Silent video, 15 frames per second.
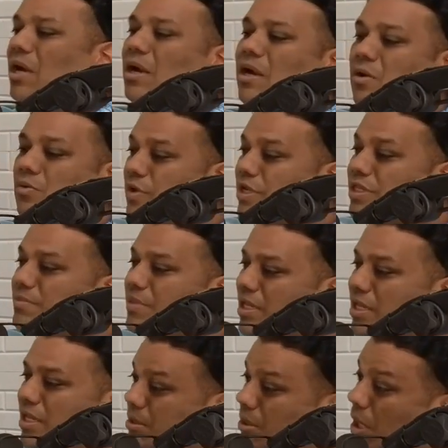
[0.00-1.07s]

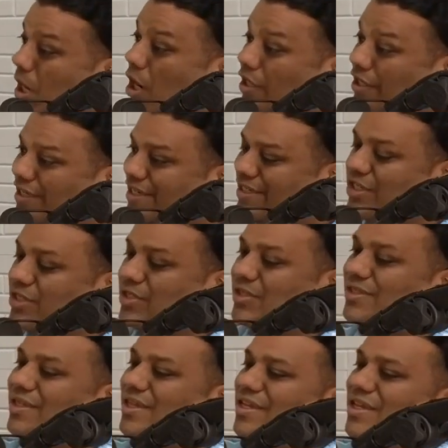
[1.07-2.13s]
arrhythmias or heart
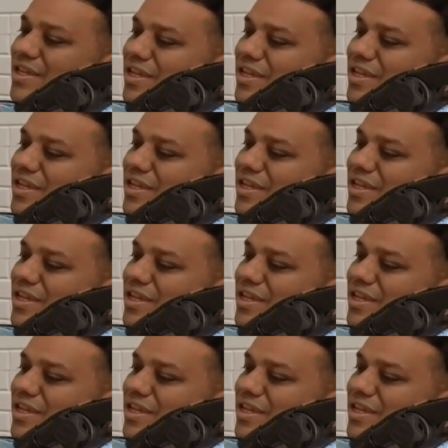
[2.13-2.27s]
conditions